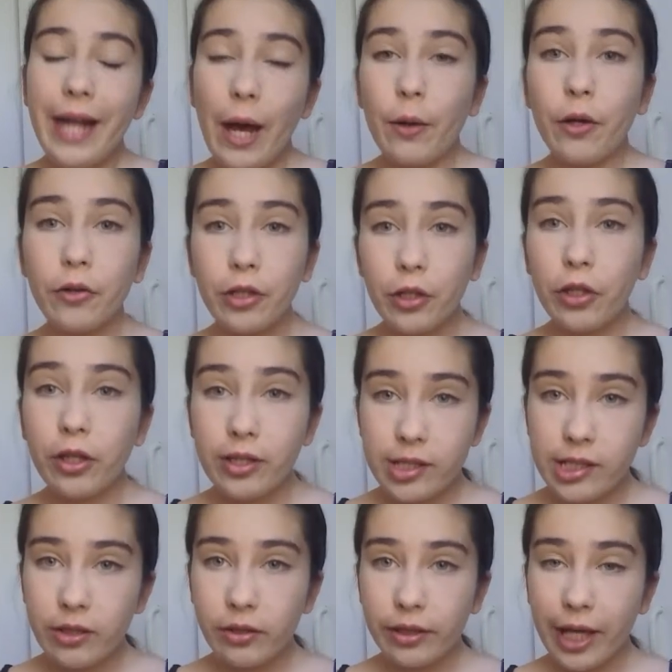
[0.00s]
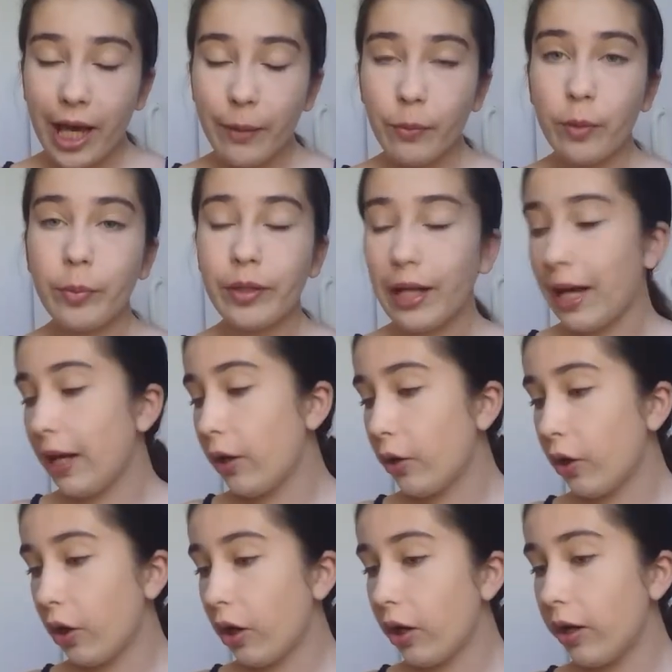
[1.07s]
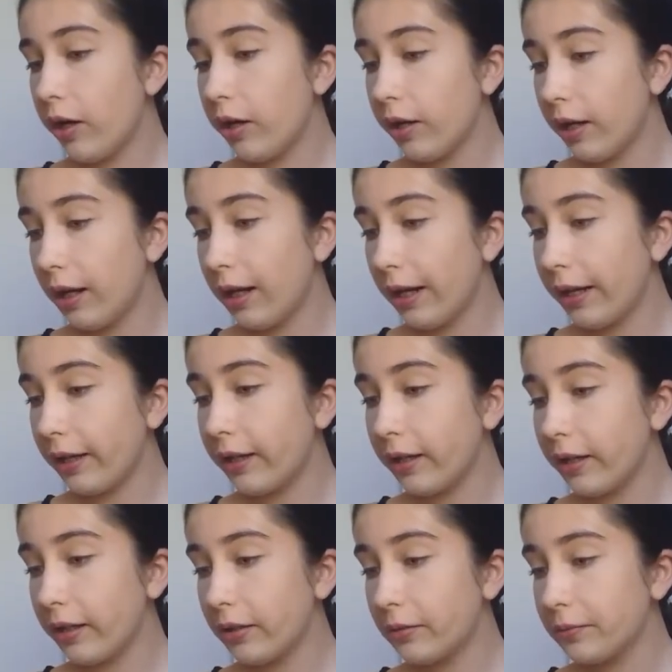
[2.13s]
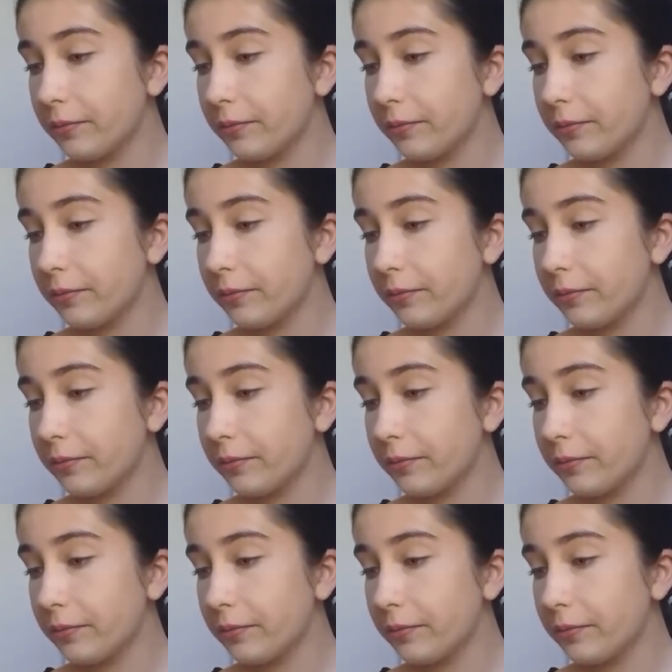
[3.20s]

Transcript: Now, I don't think you can see it on camera, but I look like,